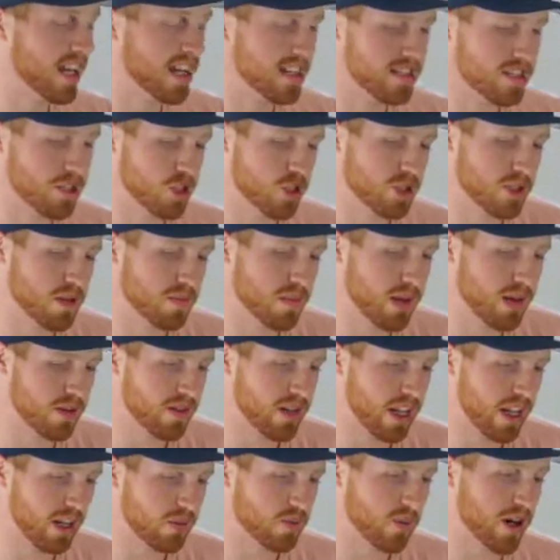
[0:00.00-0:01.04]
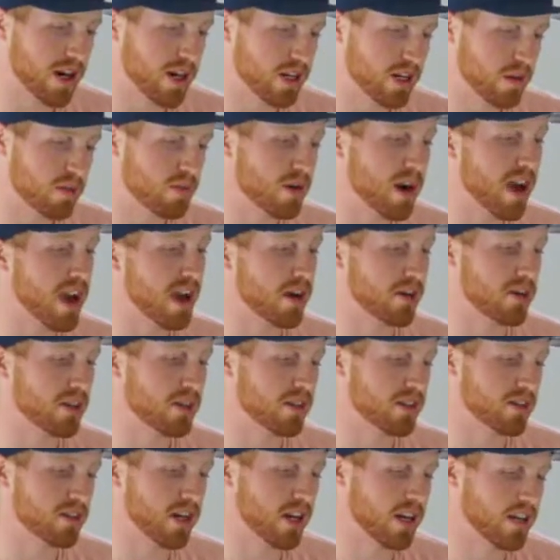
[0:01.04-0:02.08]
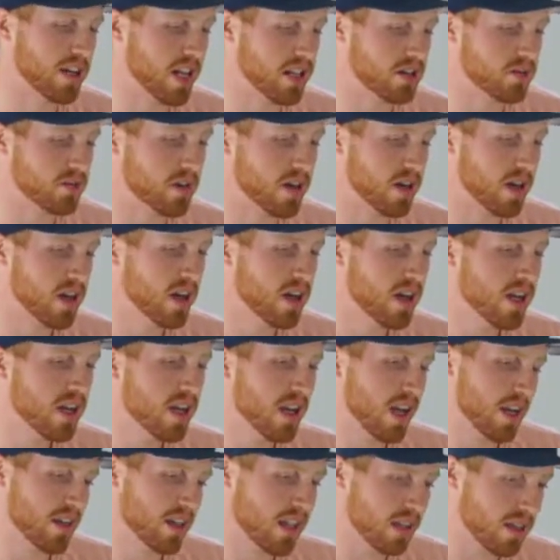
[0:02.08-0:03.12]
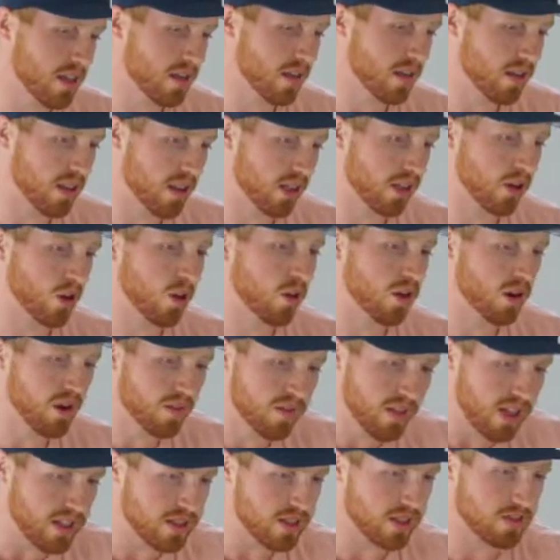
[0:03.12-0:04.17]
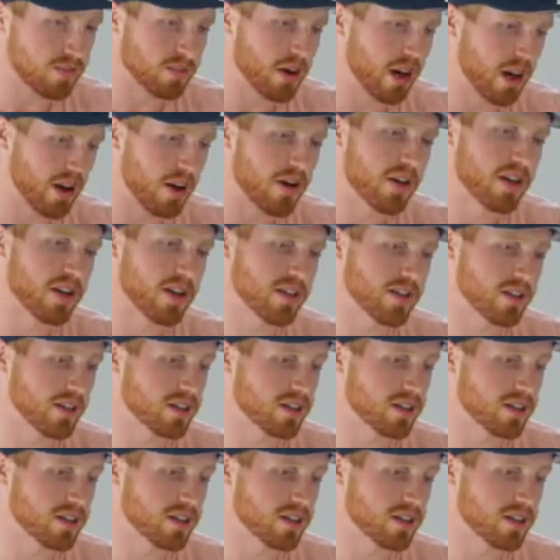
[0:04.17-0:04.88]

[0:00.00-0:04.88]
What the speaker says: It's just about like where your priorities are, and that's where I think the core of this is priorities.